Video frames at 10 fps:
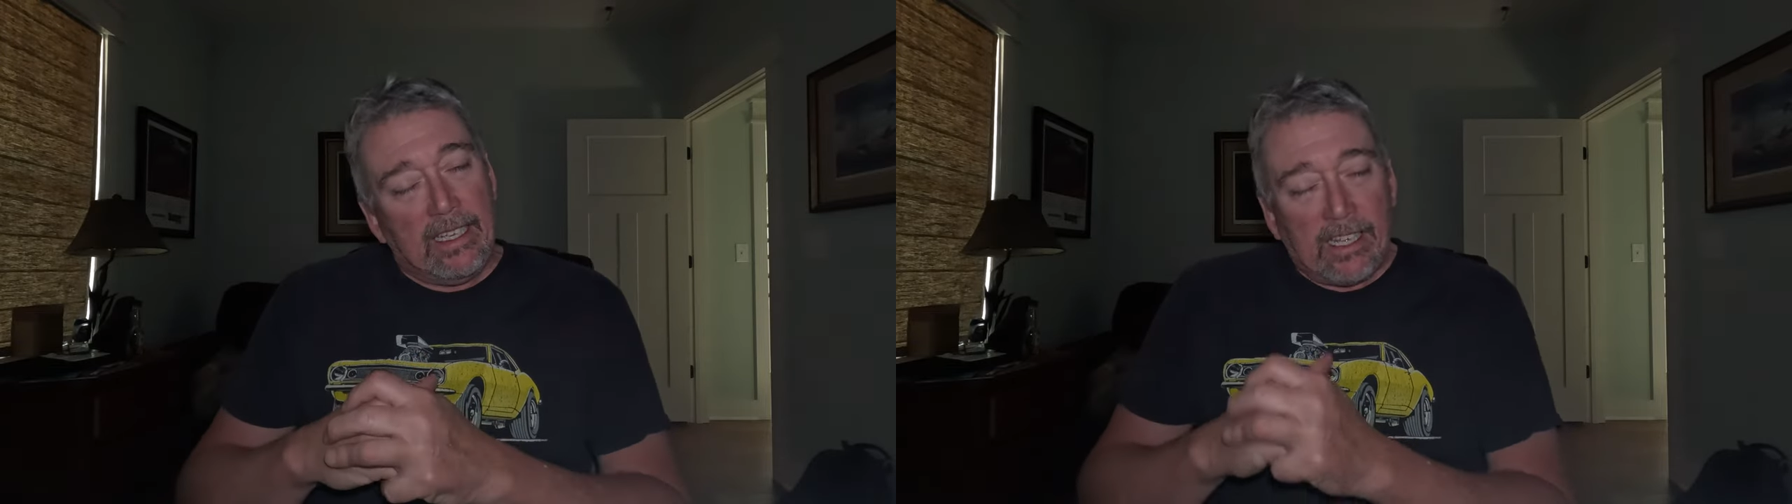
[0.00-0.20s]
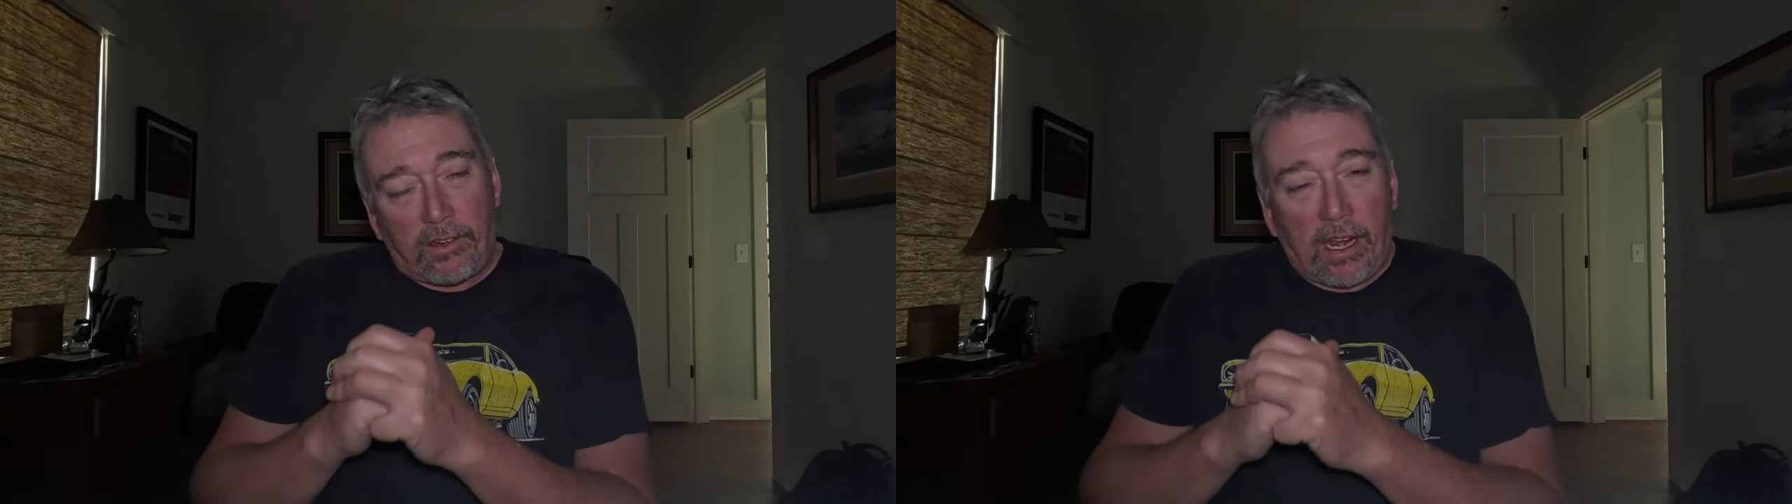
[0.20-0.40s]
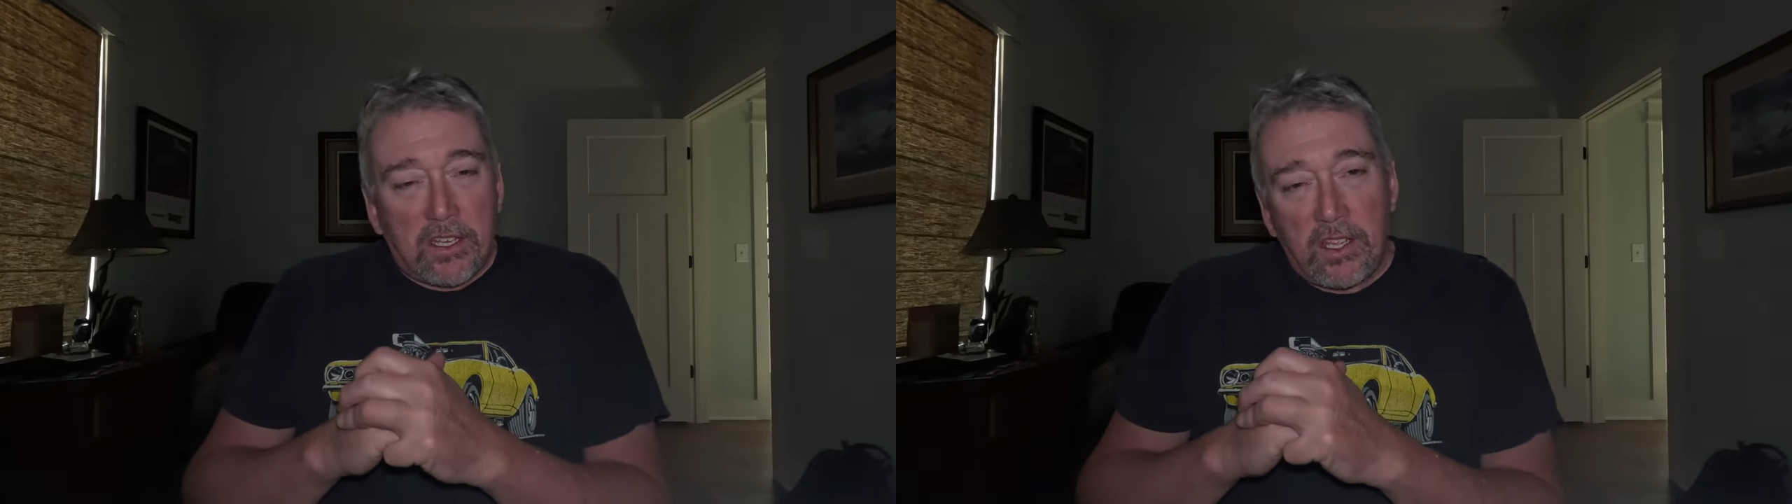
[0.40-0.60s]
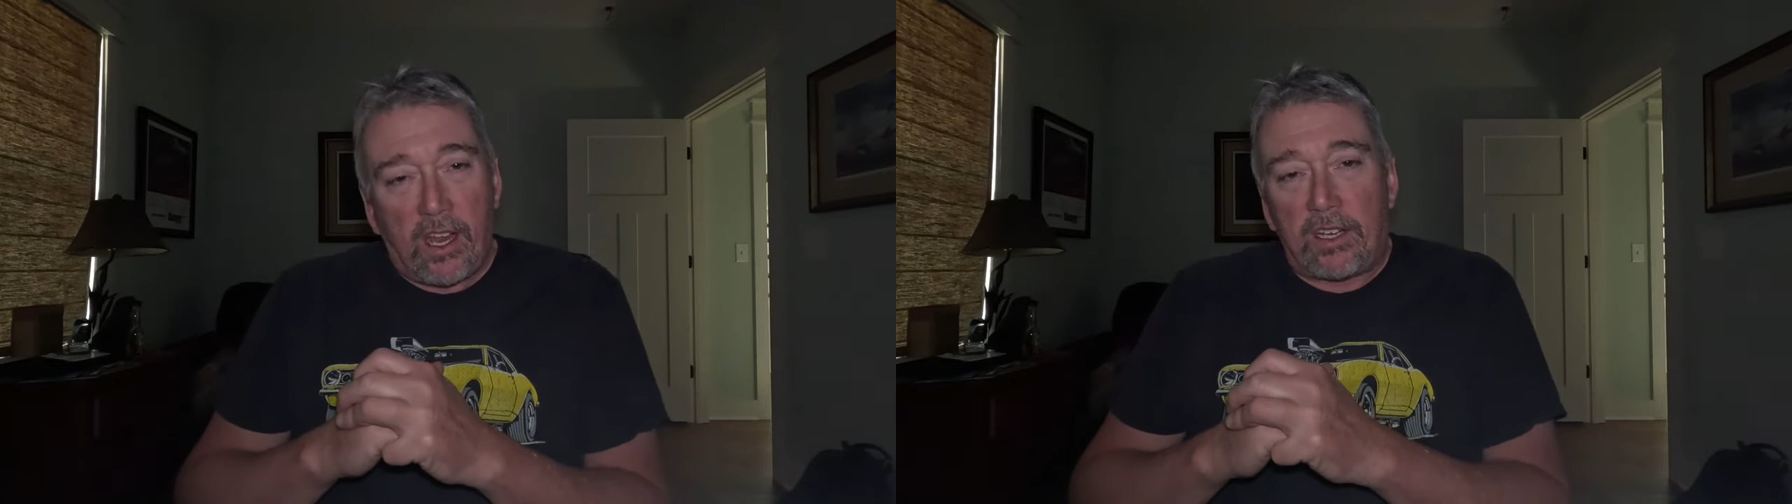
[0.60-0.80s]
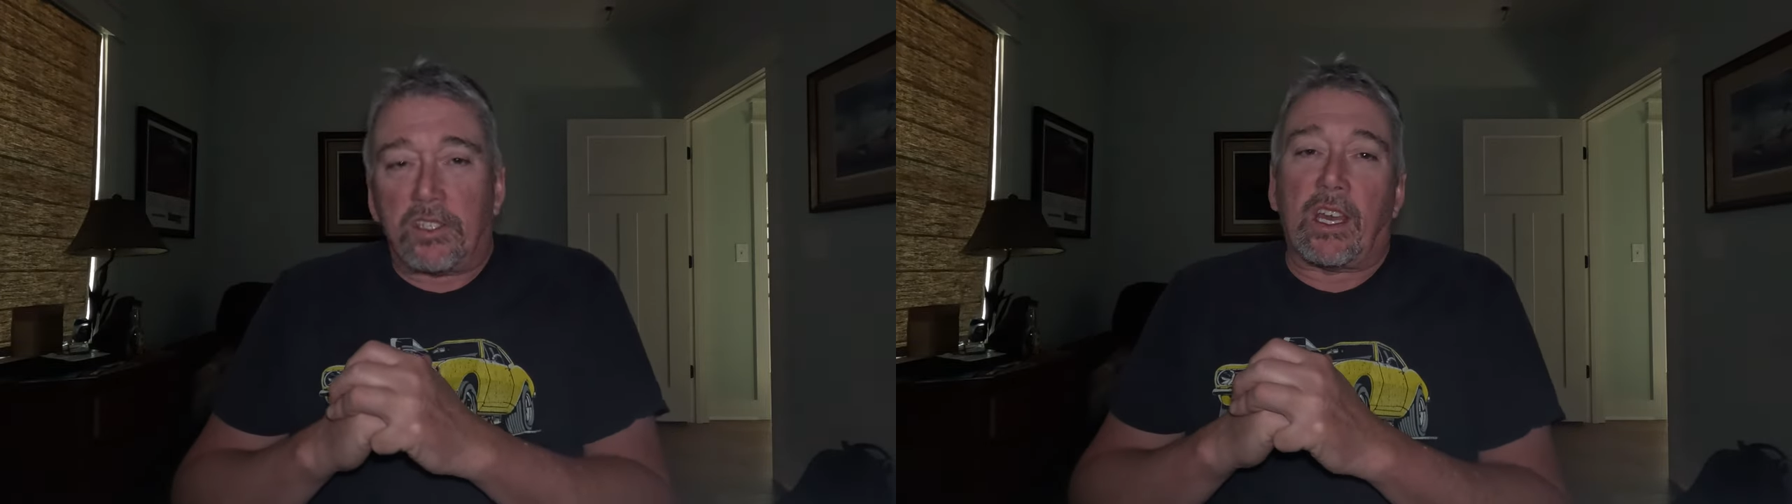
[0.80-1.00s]
correction
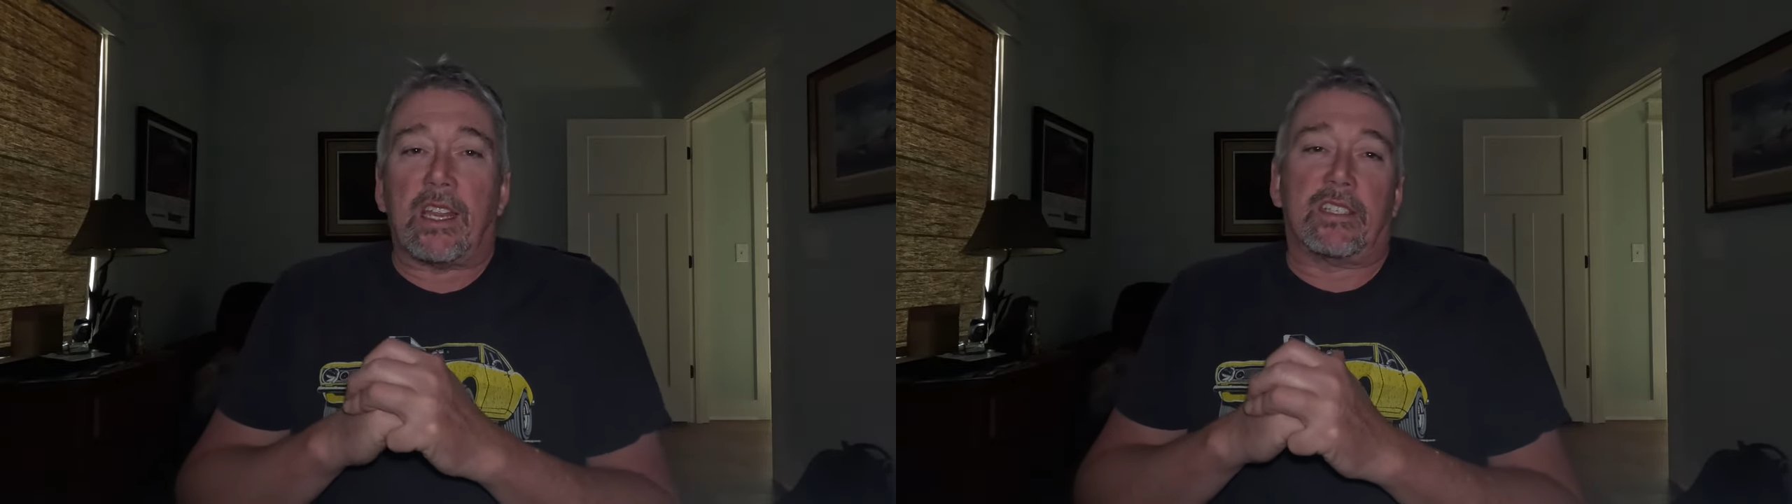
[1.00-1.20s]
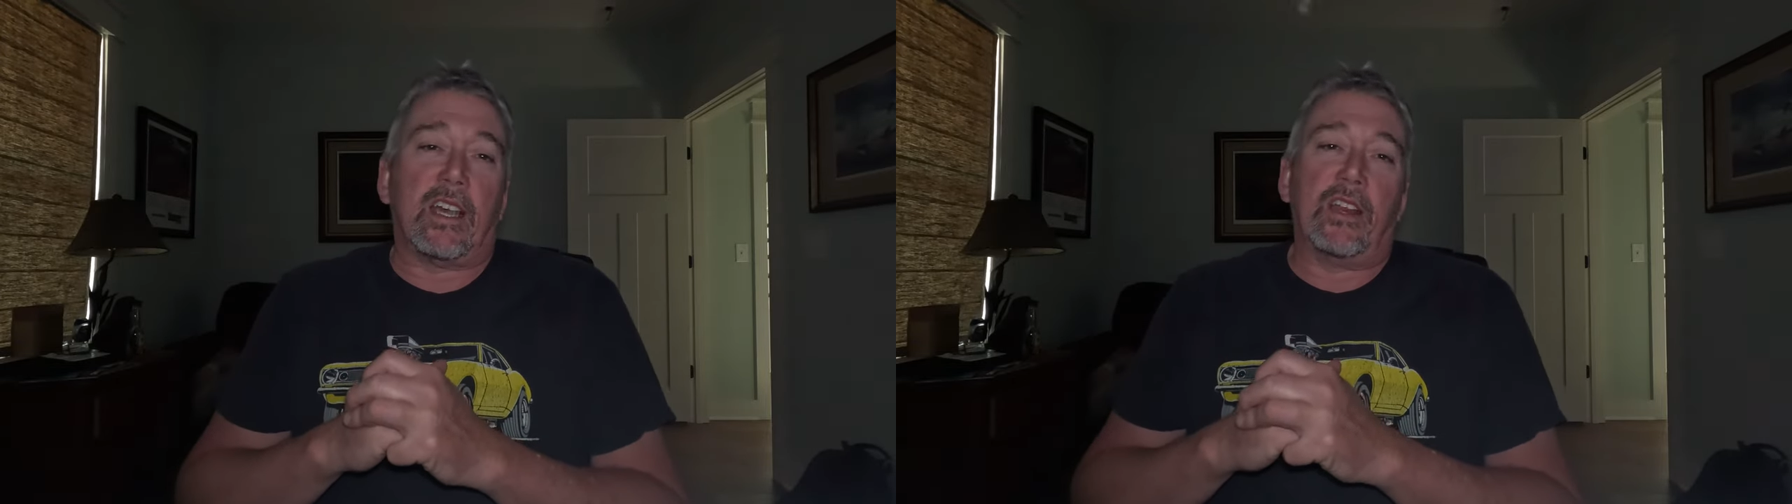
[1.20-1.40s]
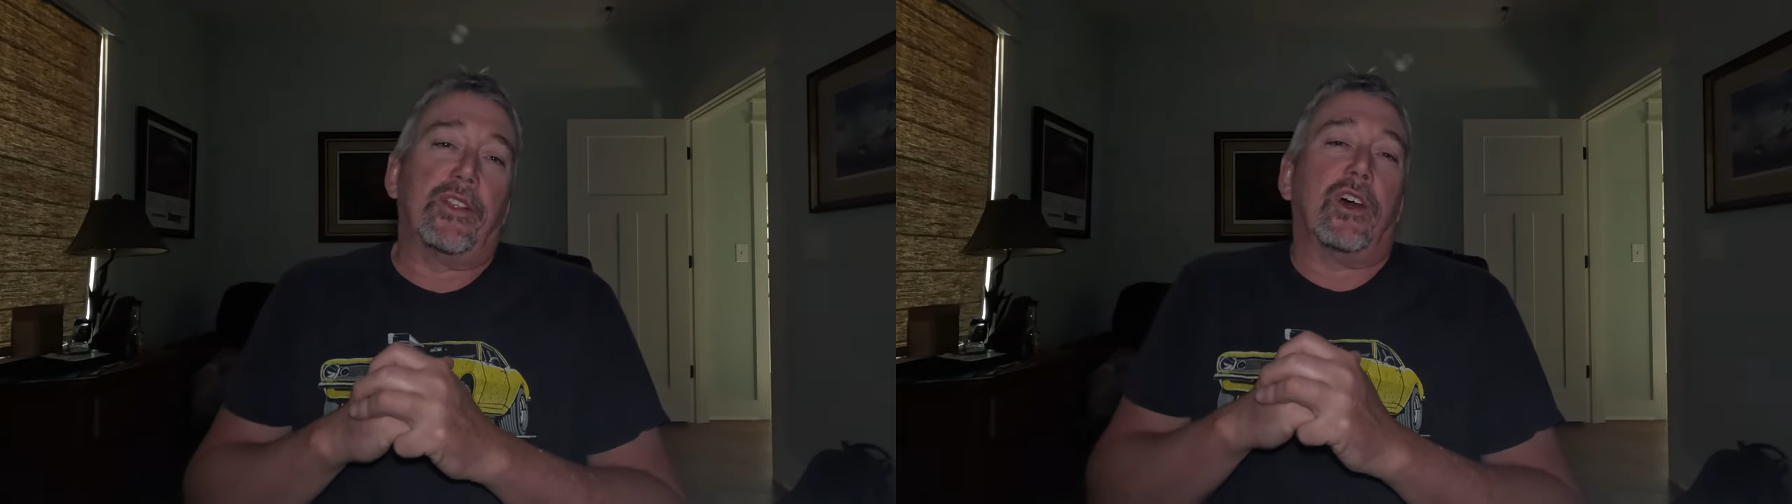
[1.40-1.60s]
there, I just got excited,